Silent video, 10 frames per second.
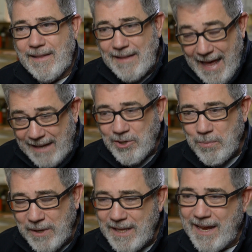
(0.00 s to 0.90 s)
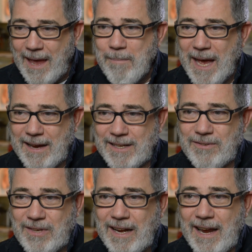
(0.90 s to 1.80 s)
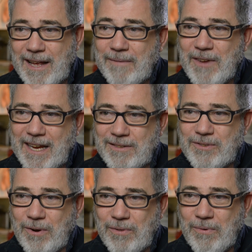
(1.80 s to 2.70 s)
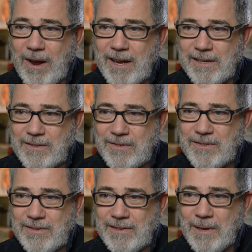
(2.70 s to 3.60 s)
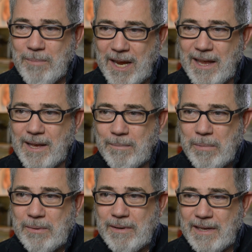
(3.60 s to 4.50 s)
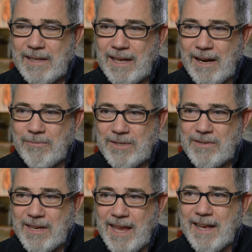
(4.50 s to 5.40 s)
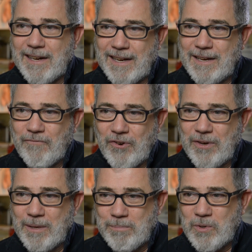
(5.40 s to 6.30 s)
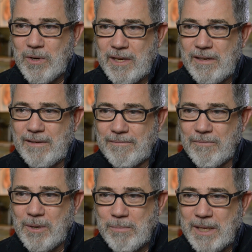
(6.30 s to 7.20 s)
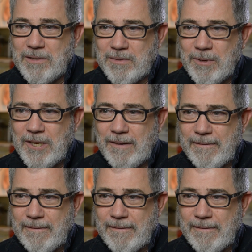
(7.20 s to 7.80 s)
that's when they came back and said I had advanced arthritis in my hip and that I was a candidate for hip joint replacement.